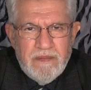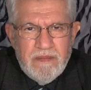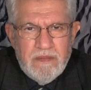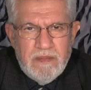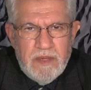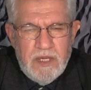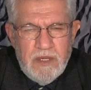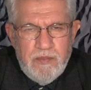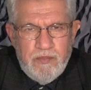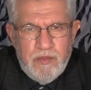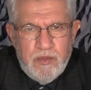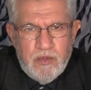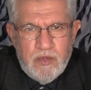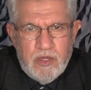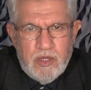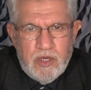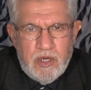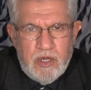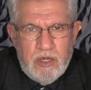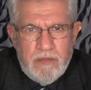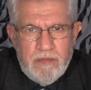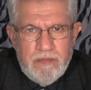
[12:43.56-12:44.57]
My
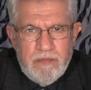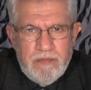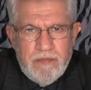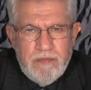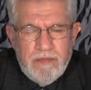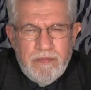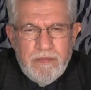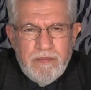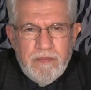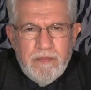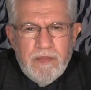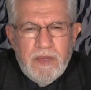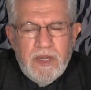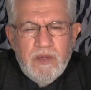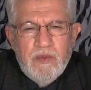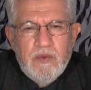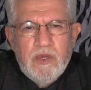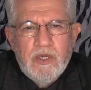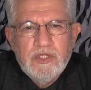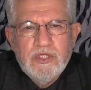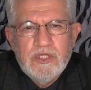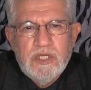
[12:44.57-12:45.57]
program, my
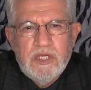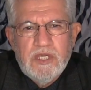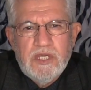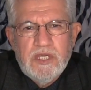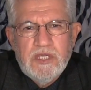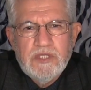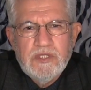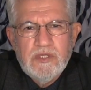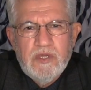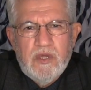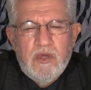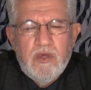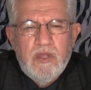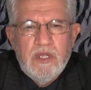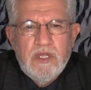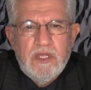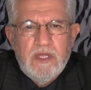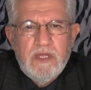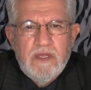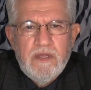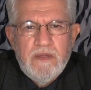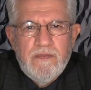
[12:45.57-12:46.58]
watching is
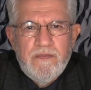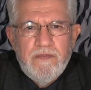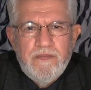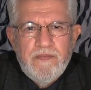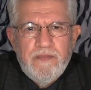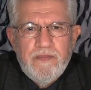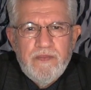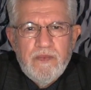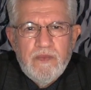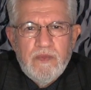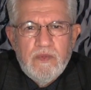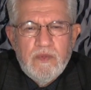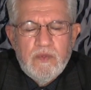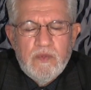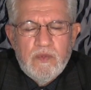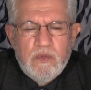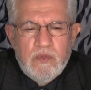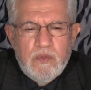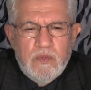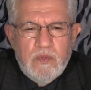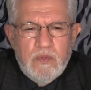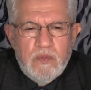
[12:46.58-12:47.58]
only
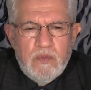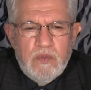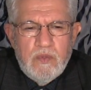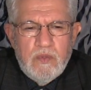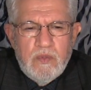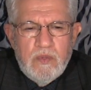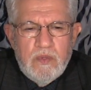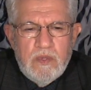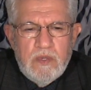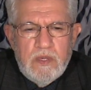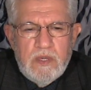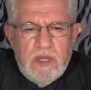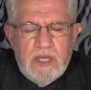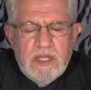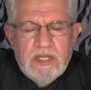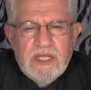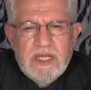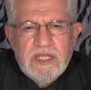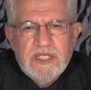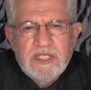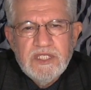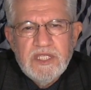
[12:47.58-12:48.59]
to
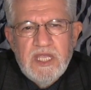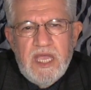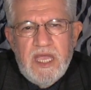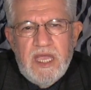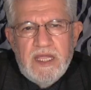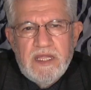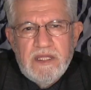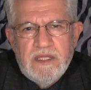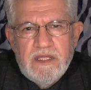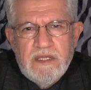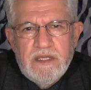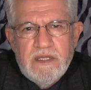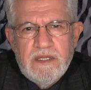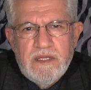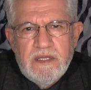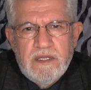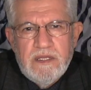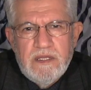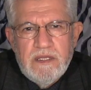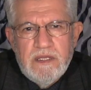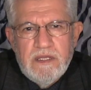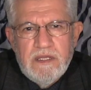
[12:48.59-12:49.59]
understand
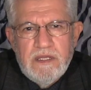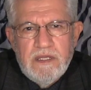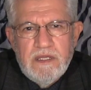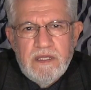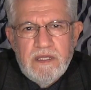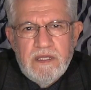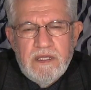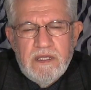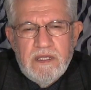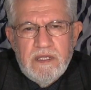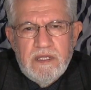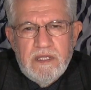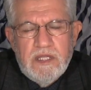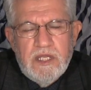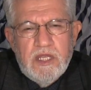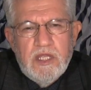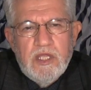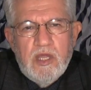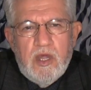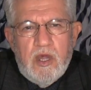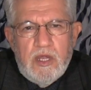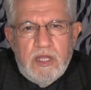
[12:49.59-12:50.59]
the
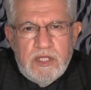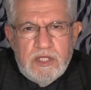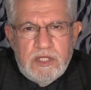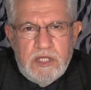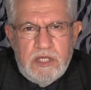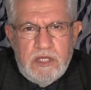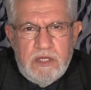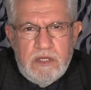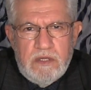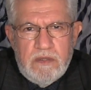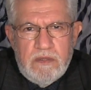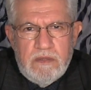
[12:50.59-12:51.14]
reality.